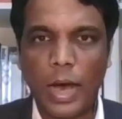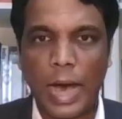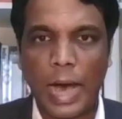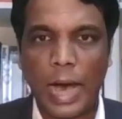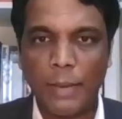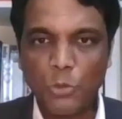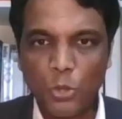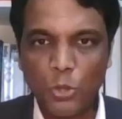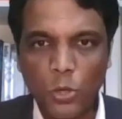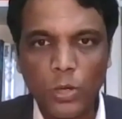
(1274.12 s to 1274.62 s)

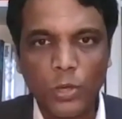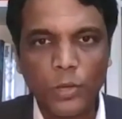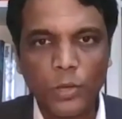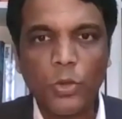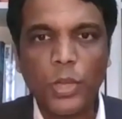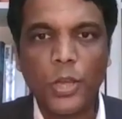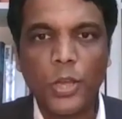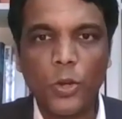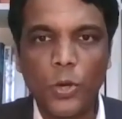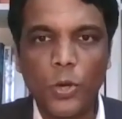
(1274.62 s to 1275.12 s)
I'm sure
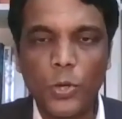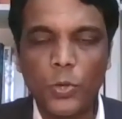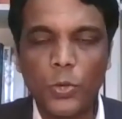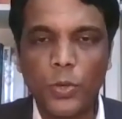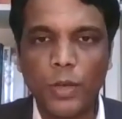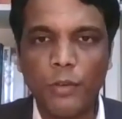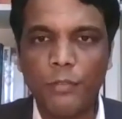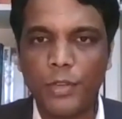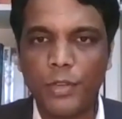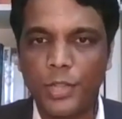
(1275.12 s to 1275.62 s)
you cannot
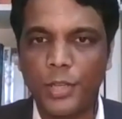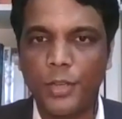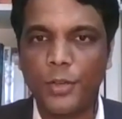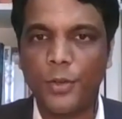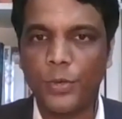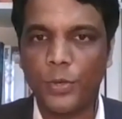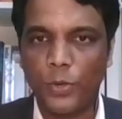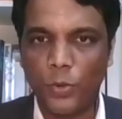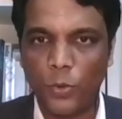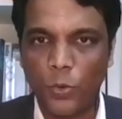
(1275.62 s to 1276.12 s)
do everything
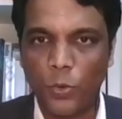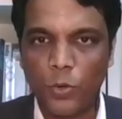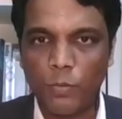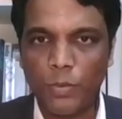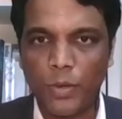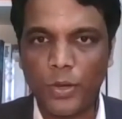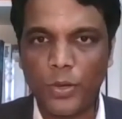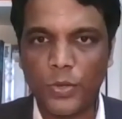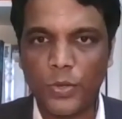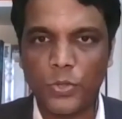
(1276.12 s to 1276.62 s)
on your own
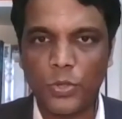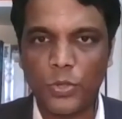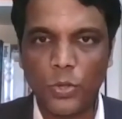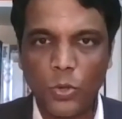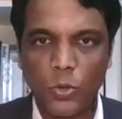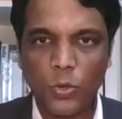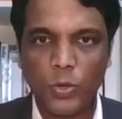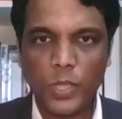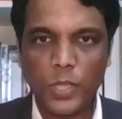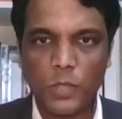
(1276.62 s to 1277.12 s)
because your
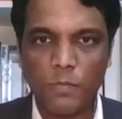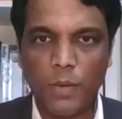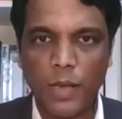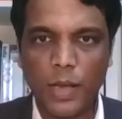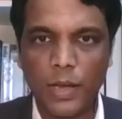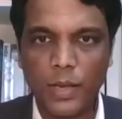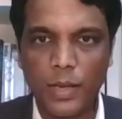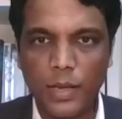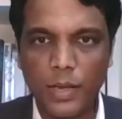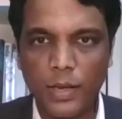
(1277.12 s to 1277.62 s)
core is
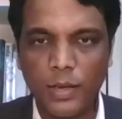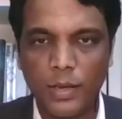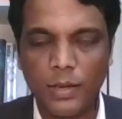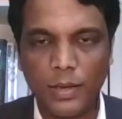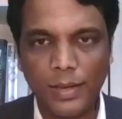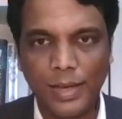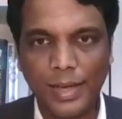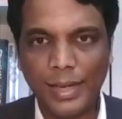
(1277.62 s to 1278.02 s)
banking,